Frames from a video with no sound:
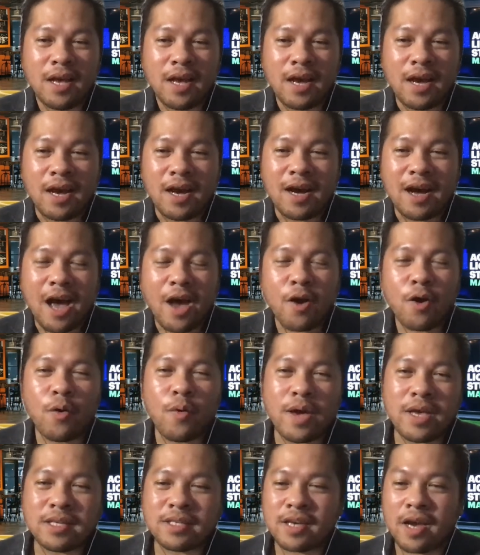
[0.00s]
I
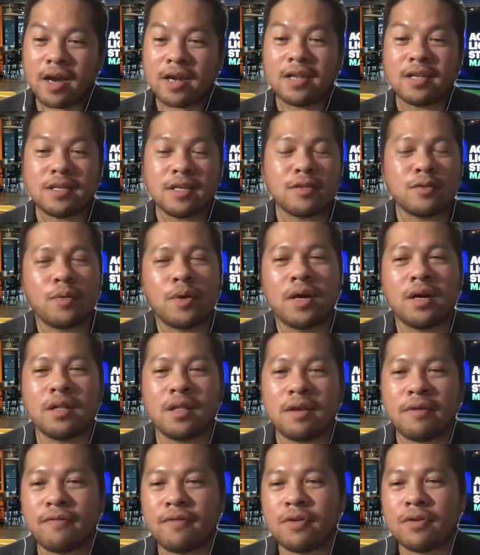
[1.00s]
always share this as
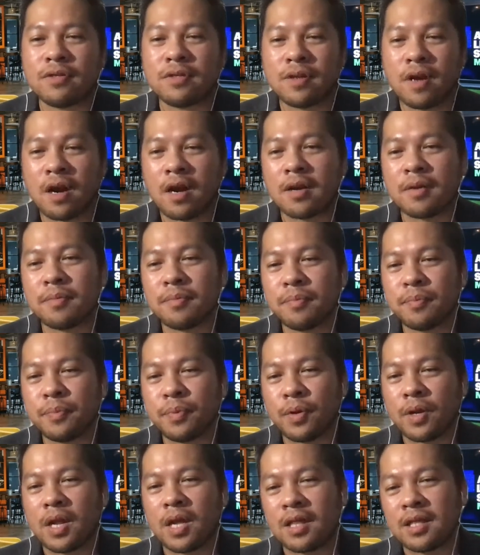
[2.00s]
well. If you start
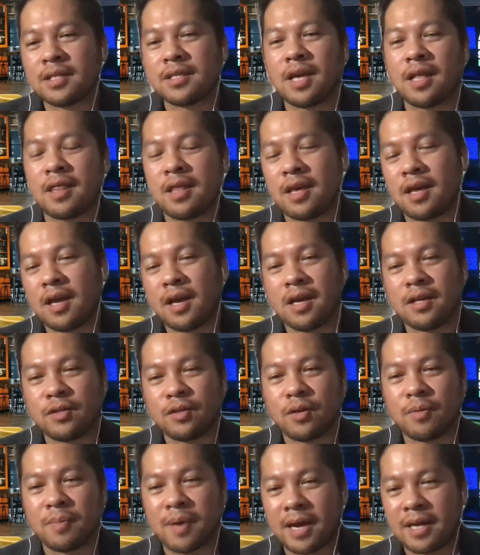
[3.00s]
putting design thinking as
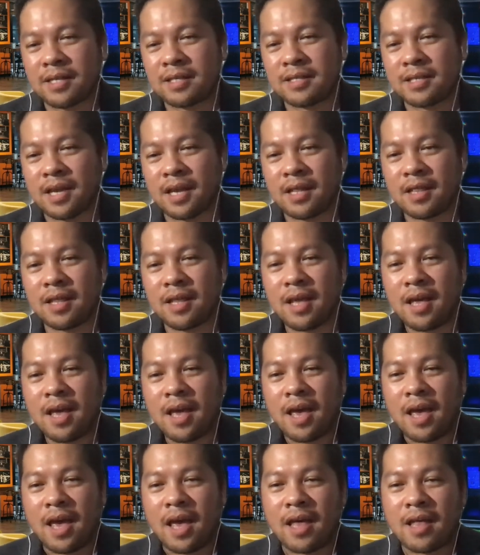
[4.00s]
your mindset,
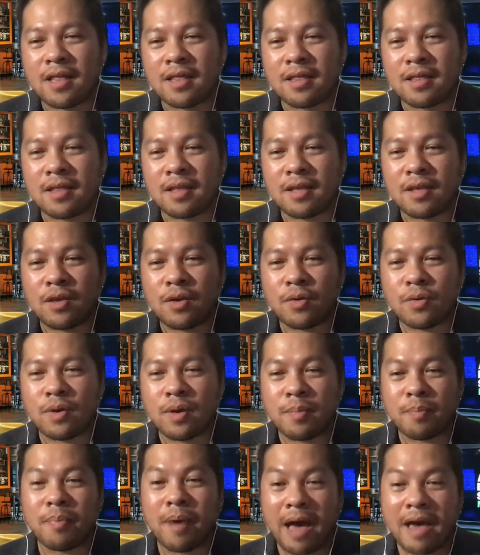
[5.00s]
and you
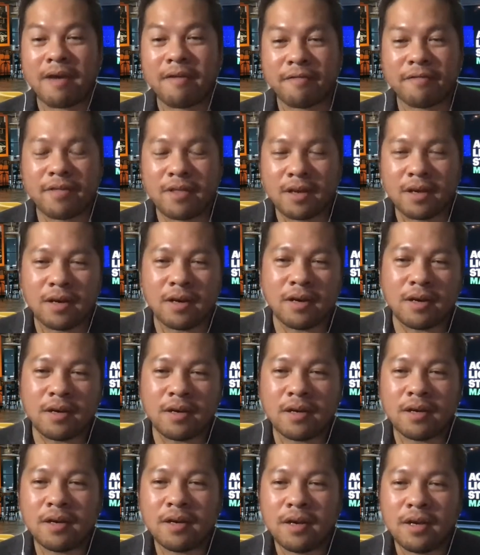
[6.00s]
imbibe
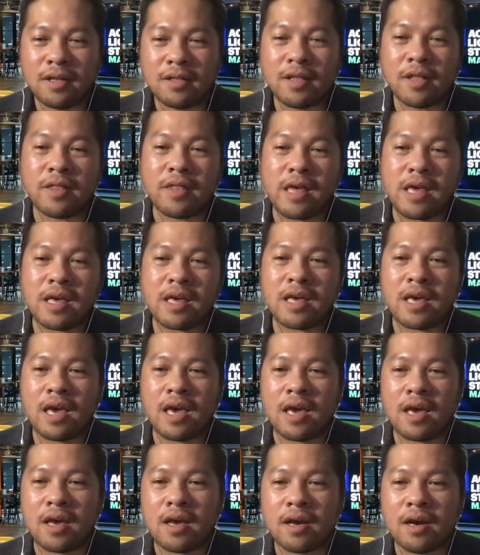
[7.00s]
the
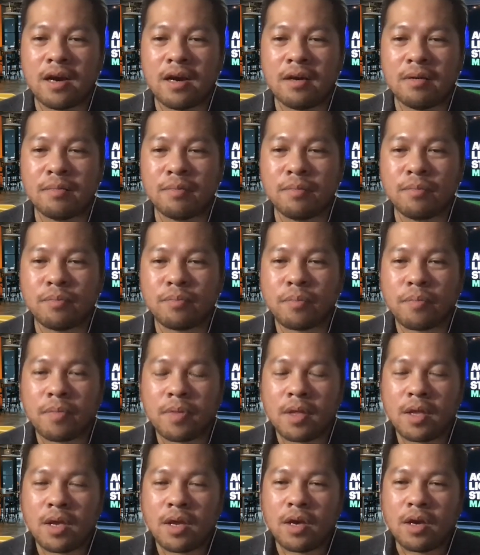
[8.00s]
thinking,
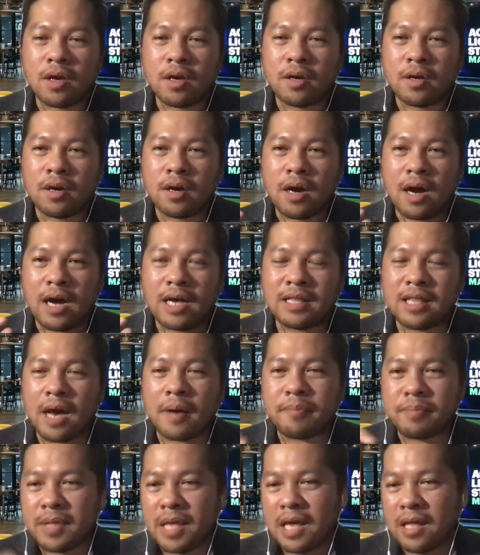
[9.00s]

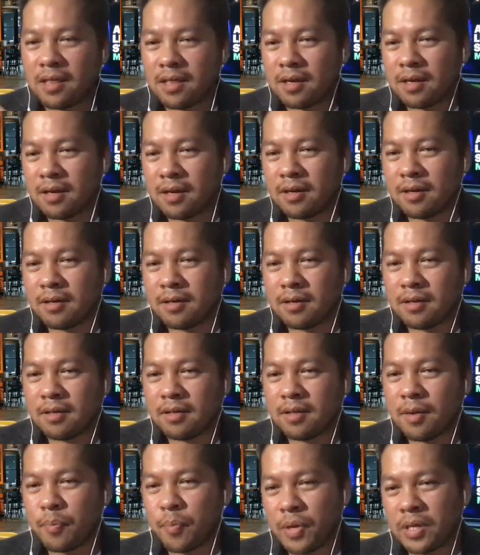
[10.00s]
adapting
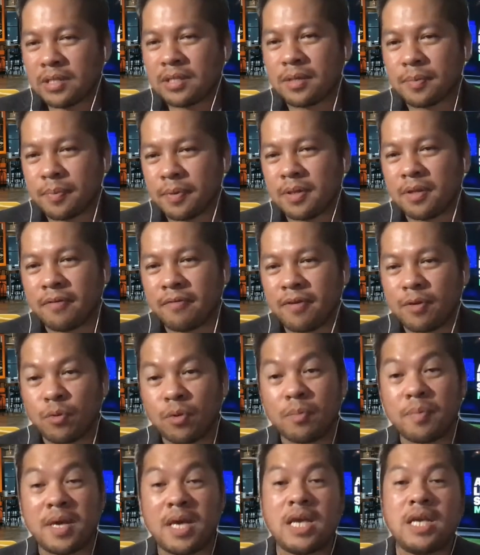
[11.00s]
the principle of it
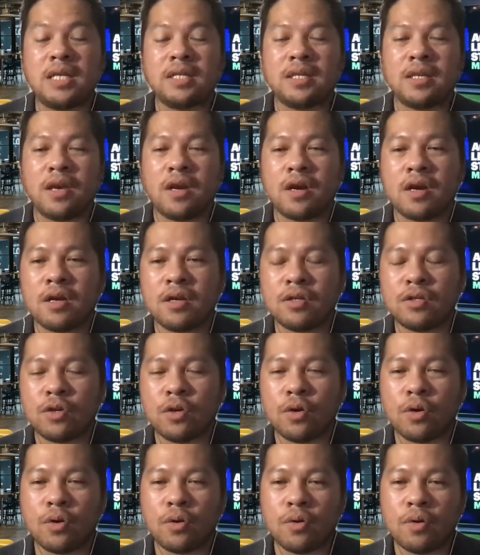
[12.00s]
will be easier.
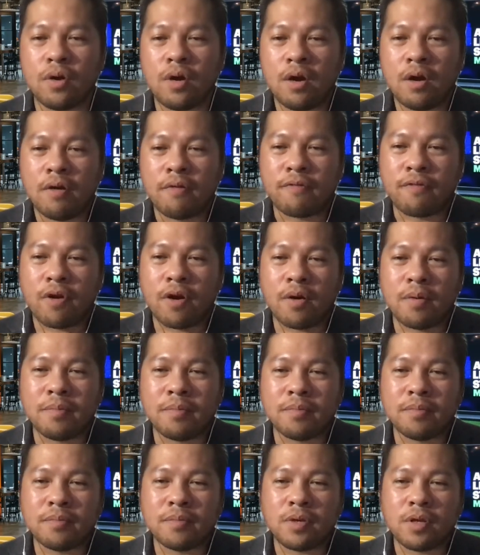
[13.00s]
So
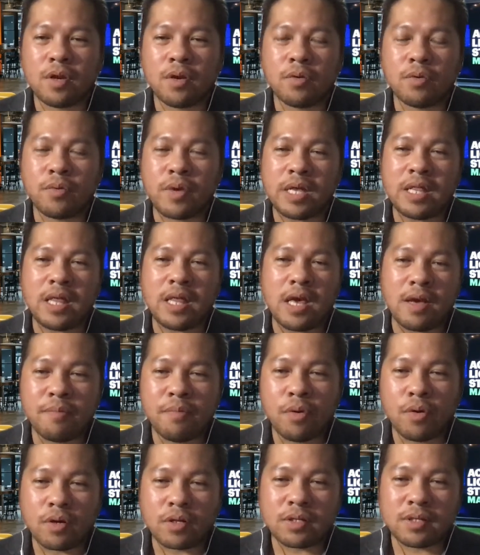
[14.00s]
from reading
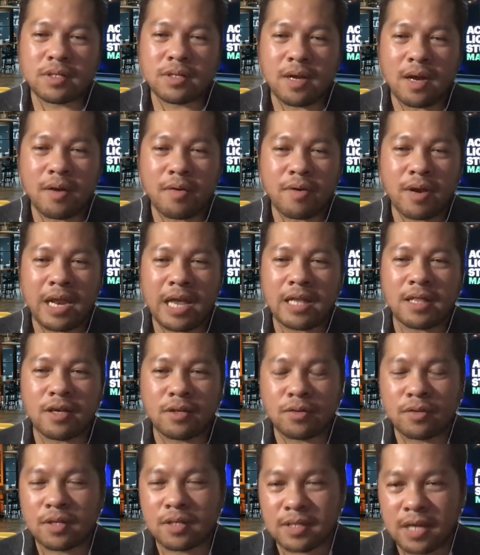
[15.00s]
books
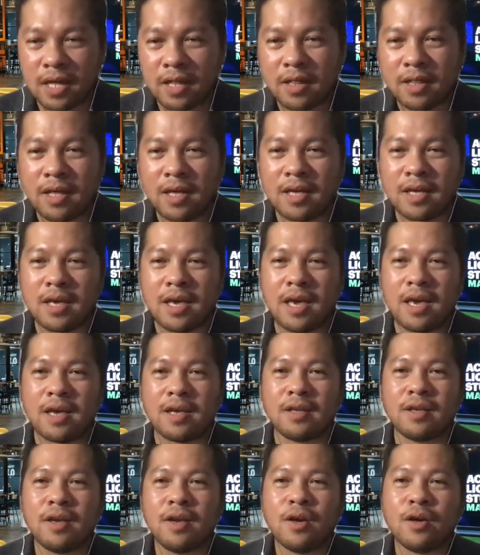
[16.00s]
relating to design
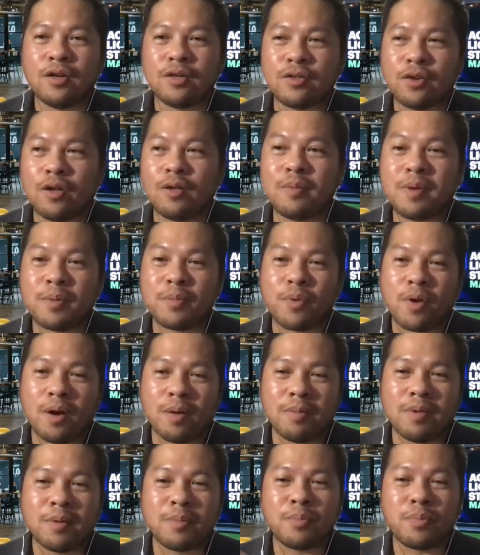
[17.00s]
thinking, solving
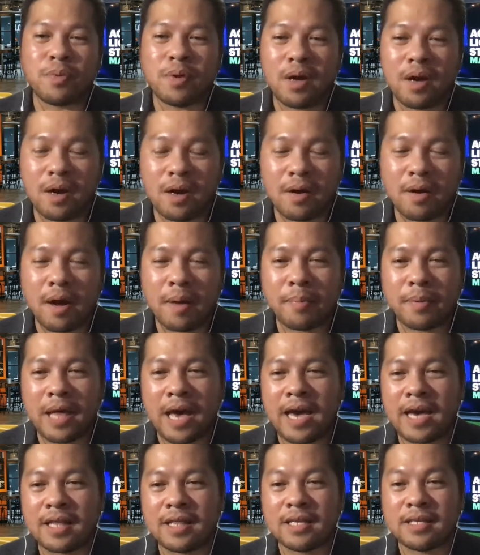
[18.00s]
problem,
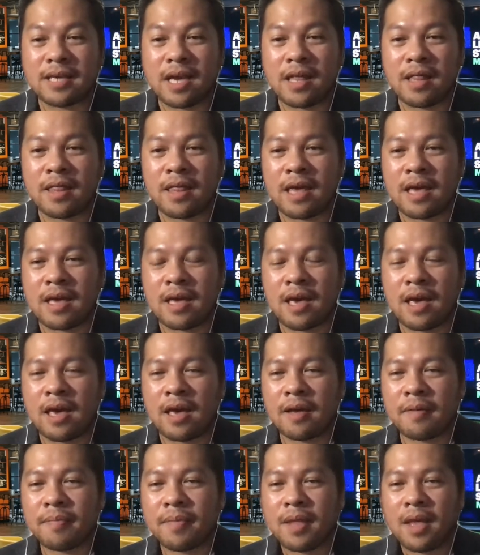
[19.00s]
applying design
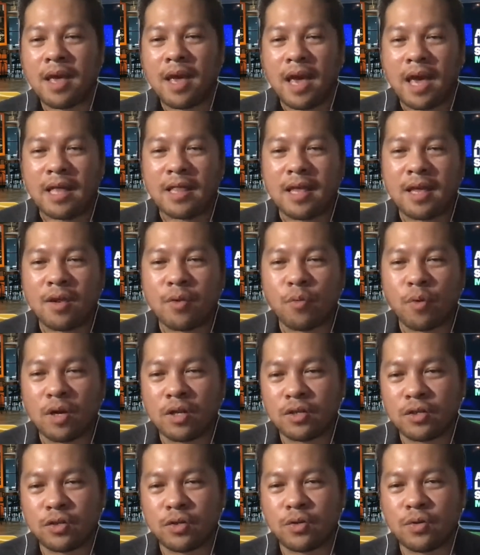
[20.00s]
thinking, and then
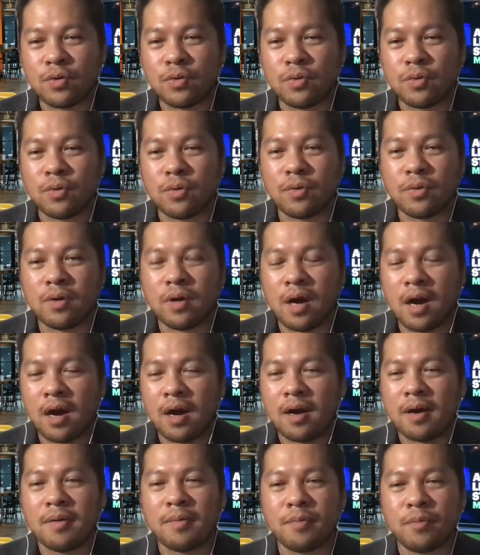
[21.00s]
once you
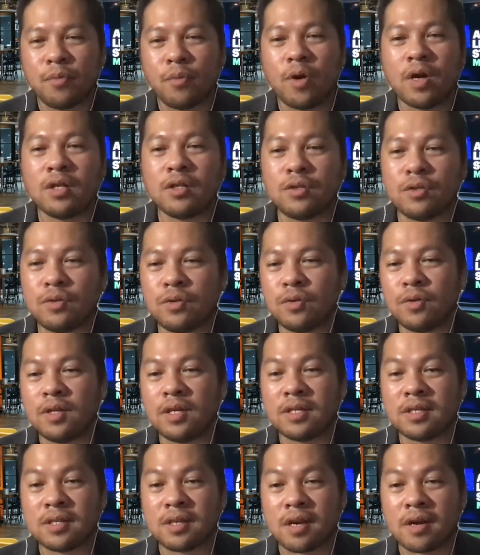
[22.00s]
want to do
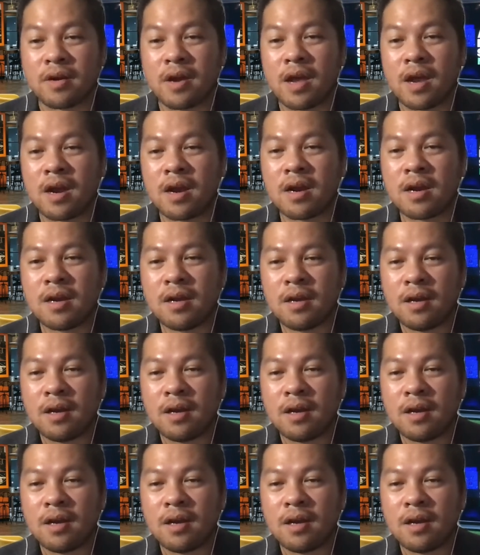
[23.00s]
this career,